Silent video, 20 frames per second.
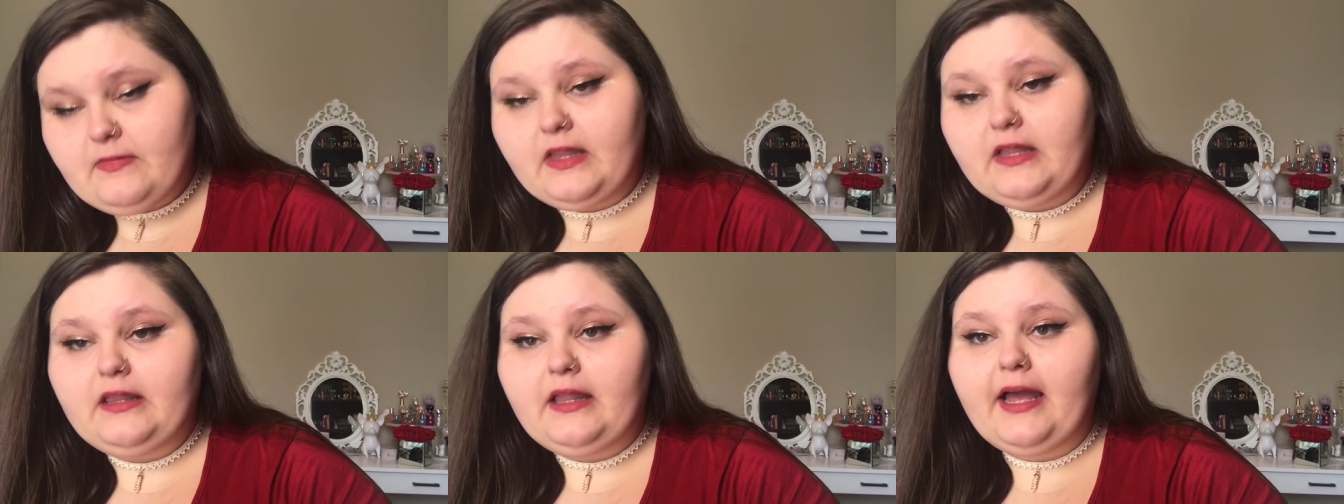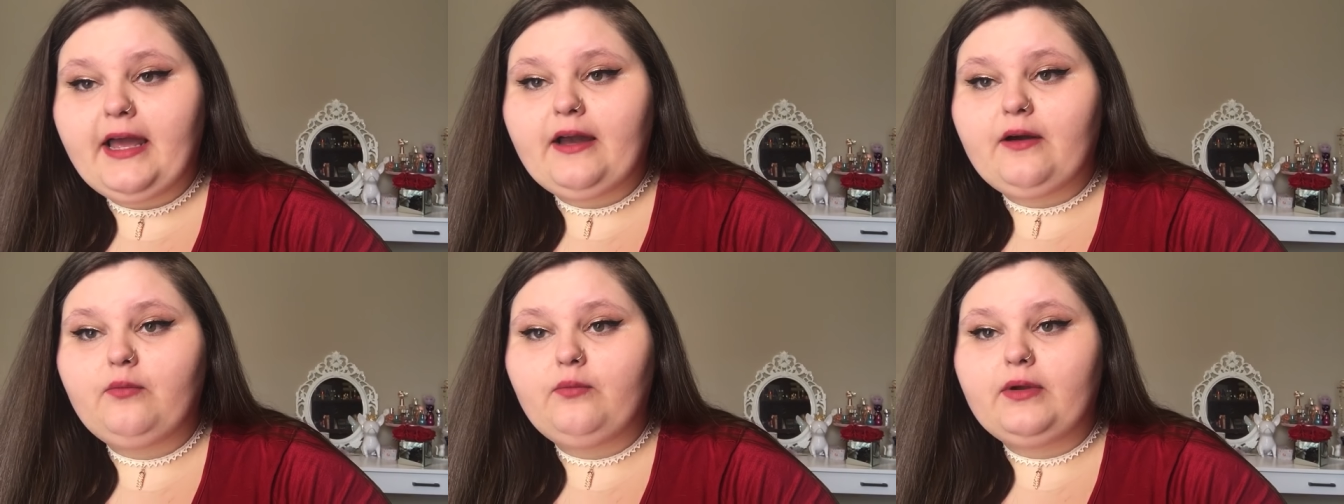
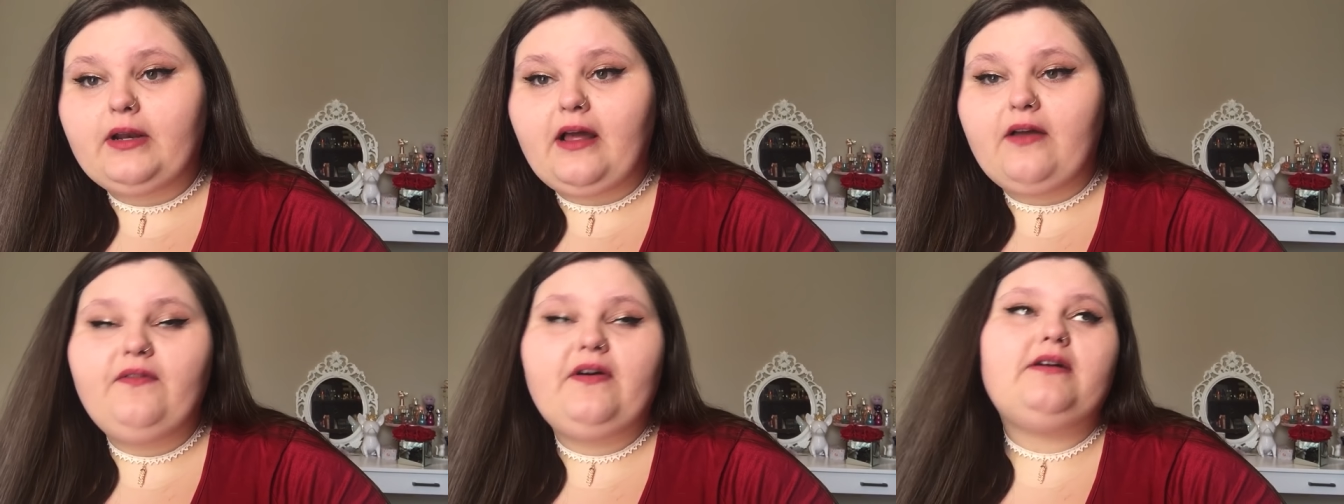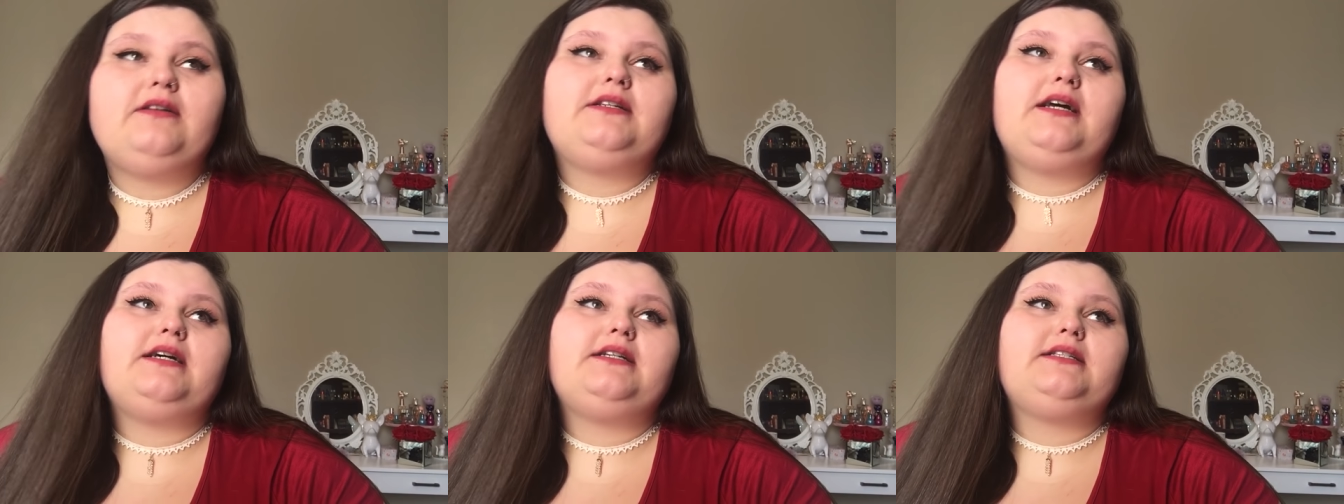Like, when I
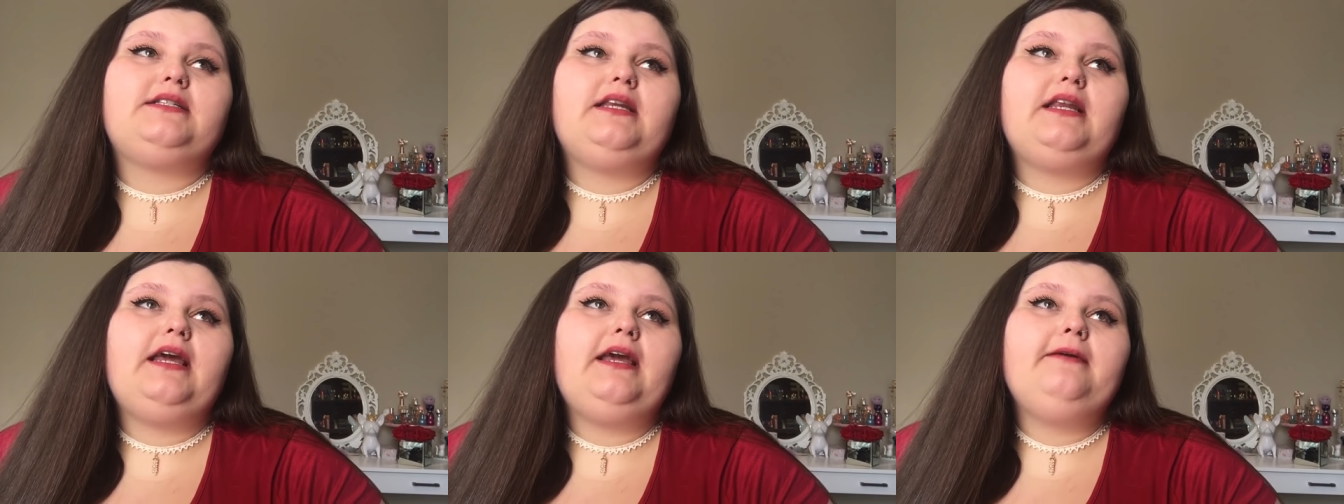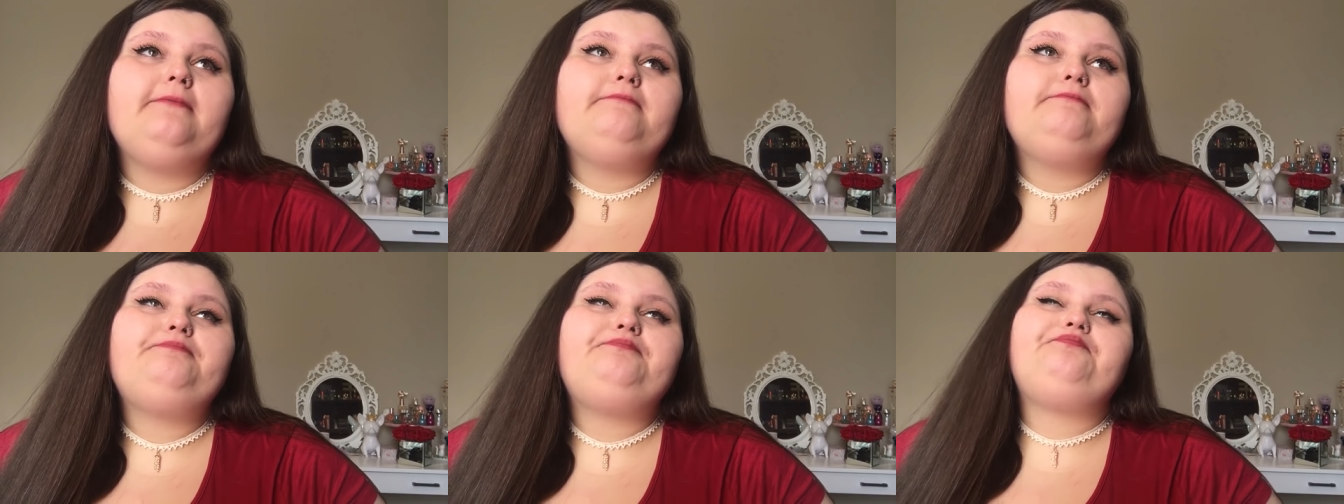found
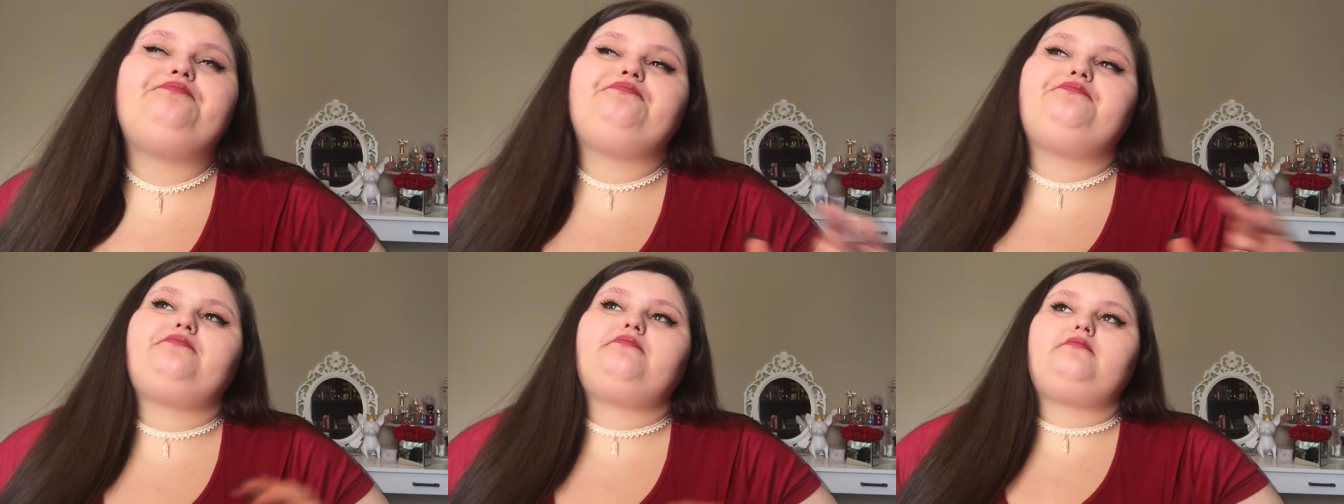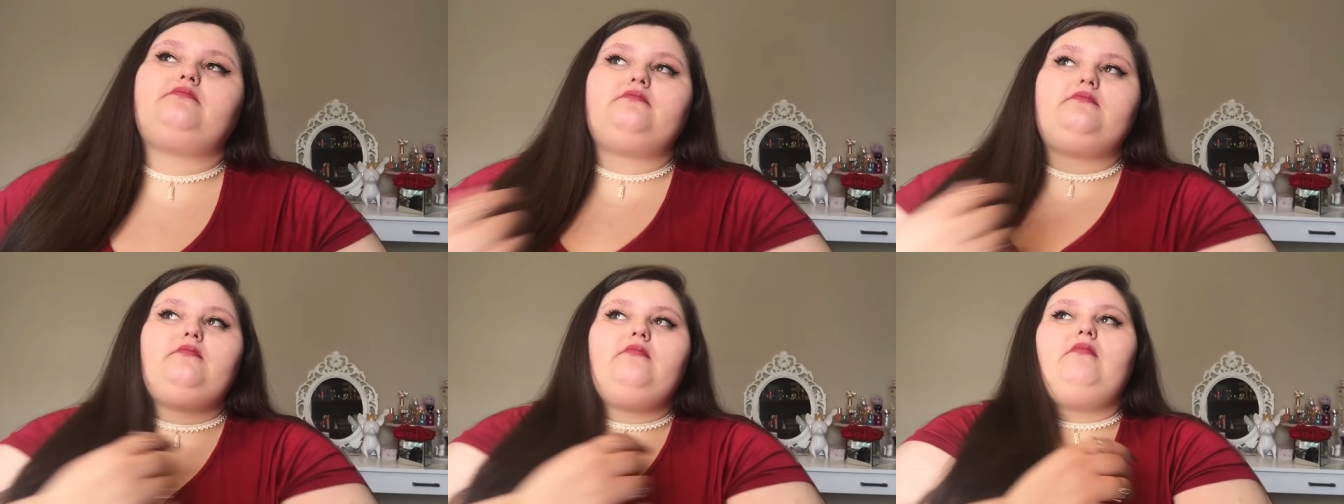Destiny,
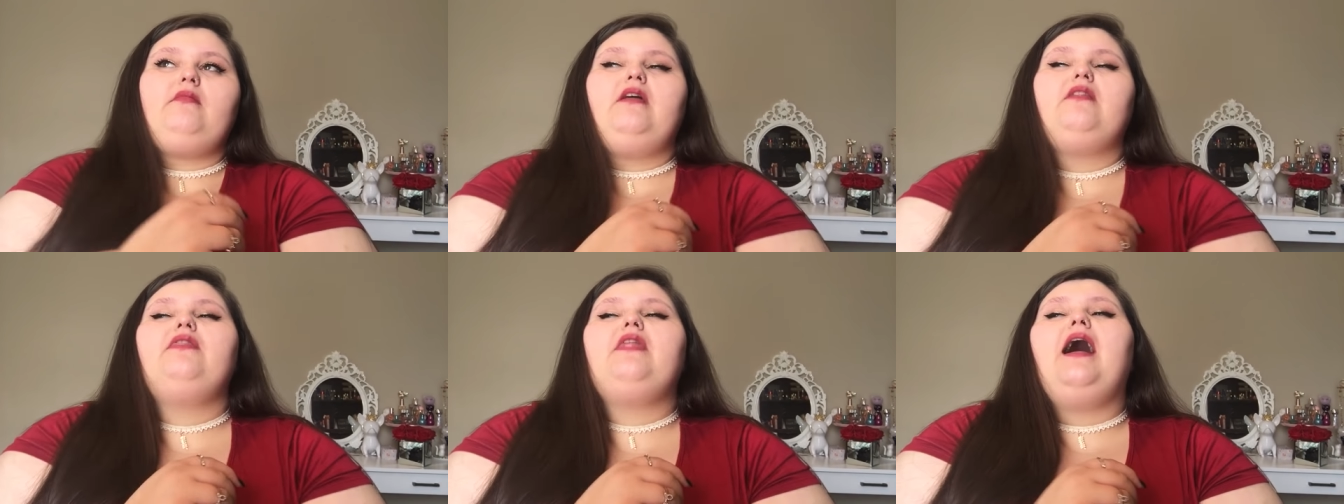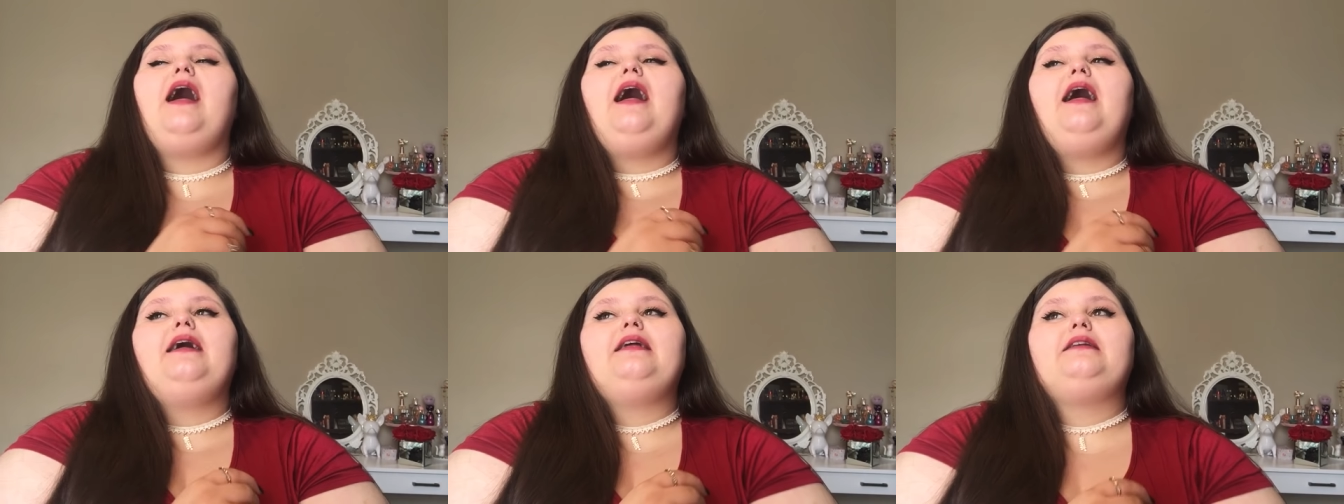
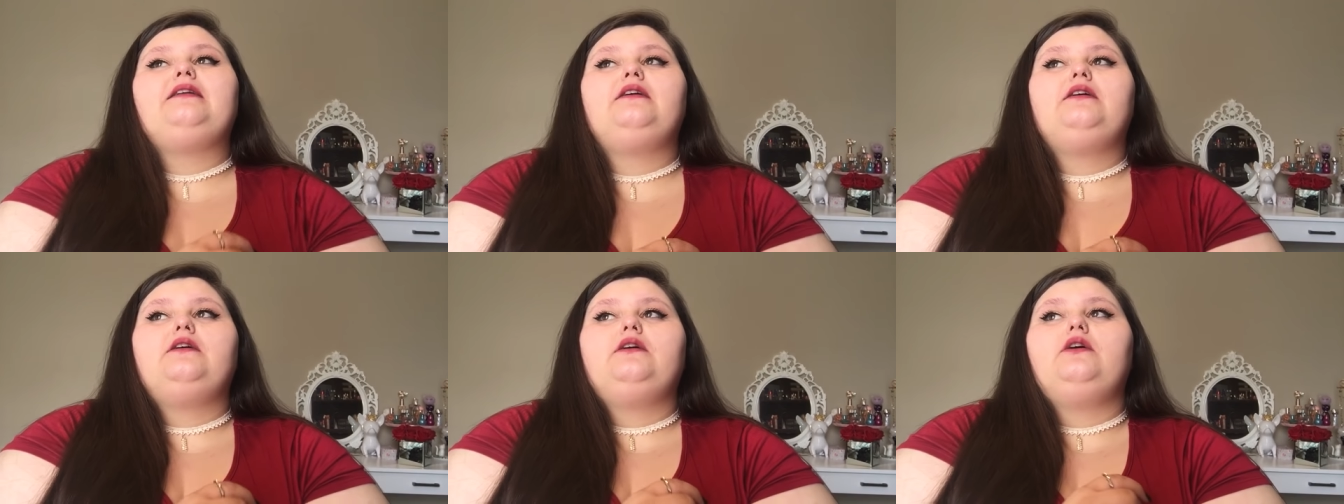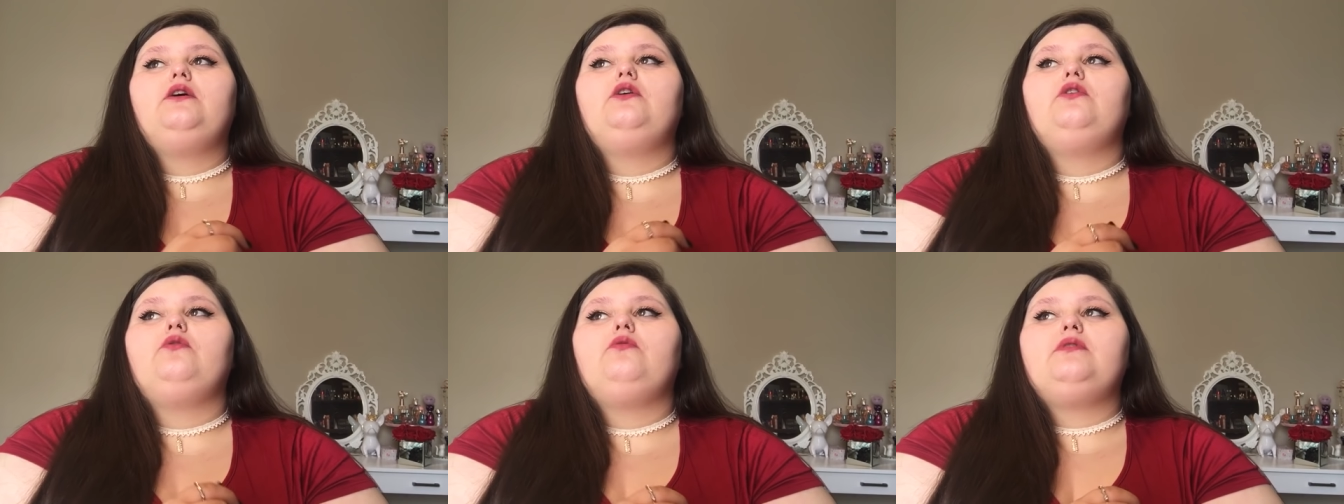that
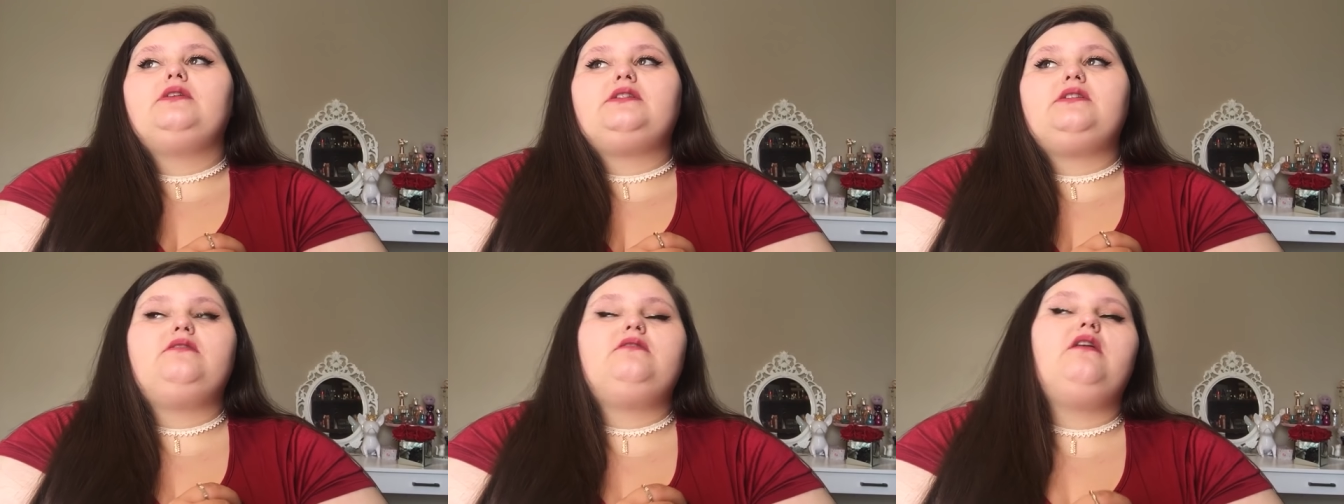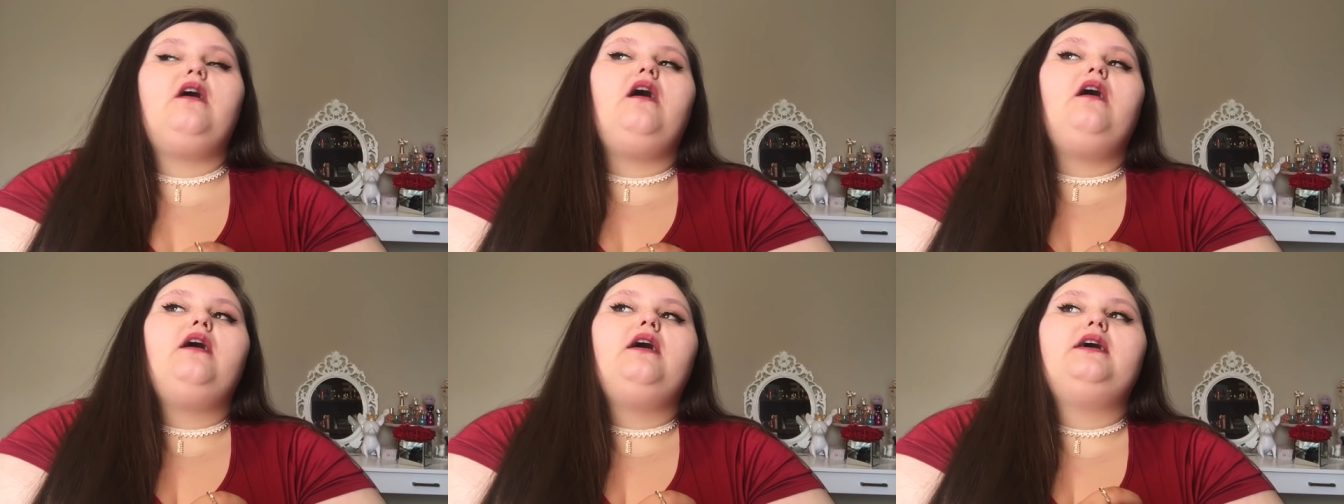was
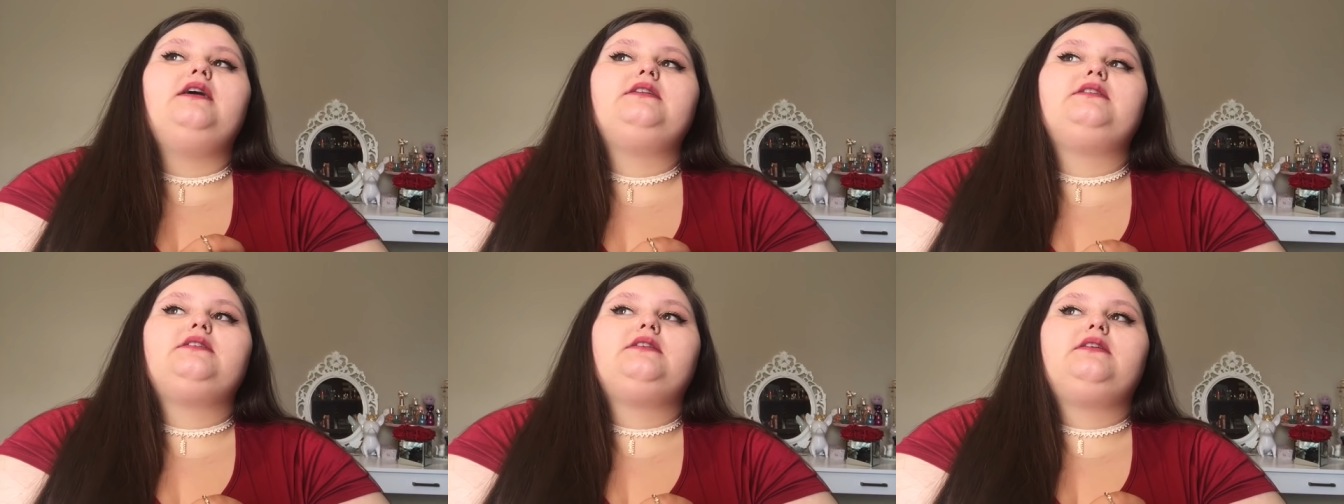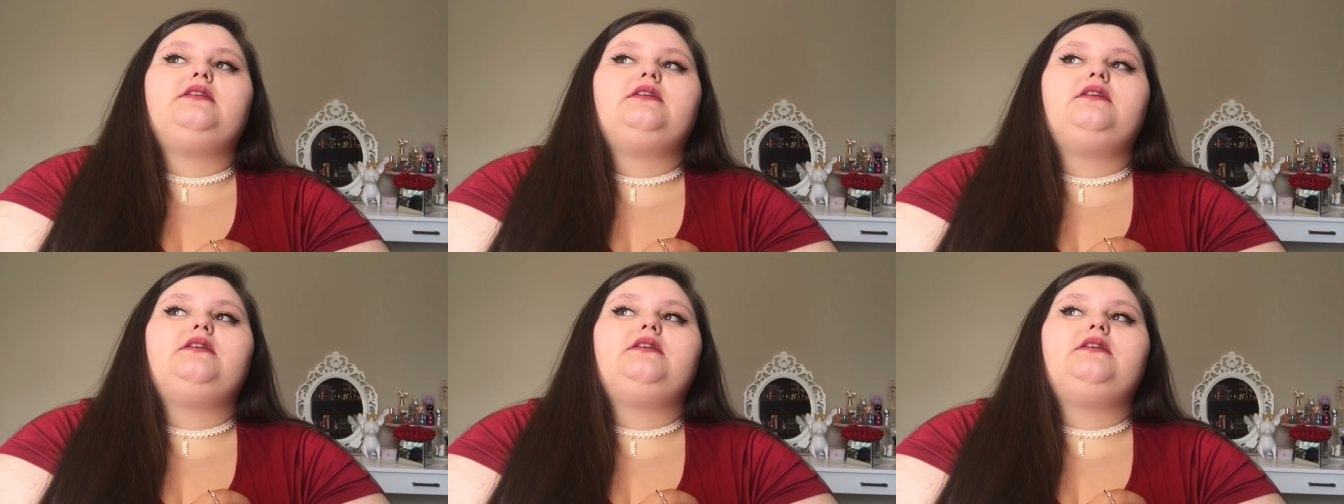not,